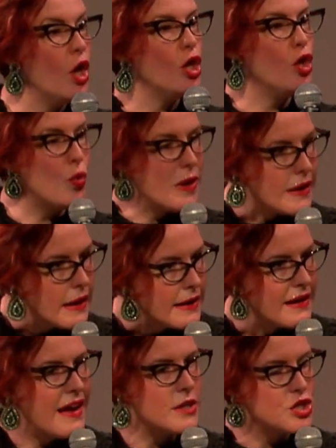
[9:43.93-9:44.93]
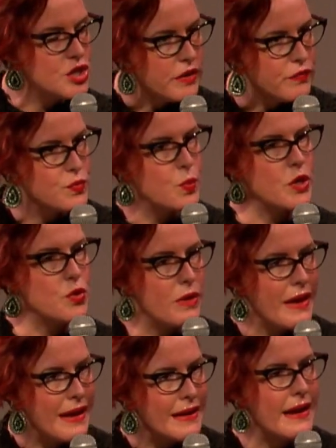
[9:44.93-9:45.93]
you cannot shift what you
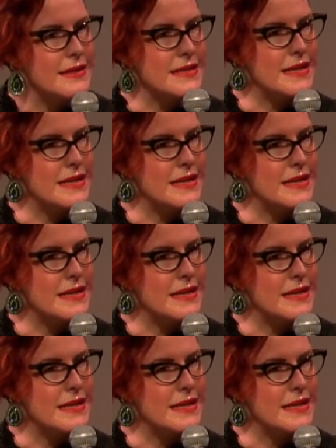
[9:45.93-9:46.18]
cannot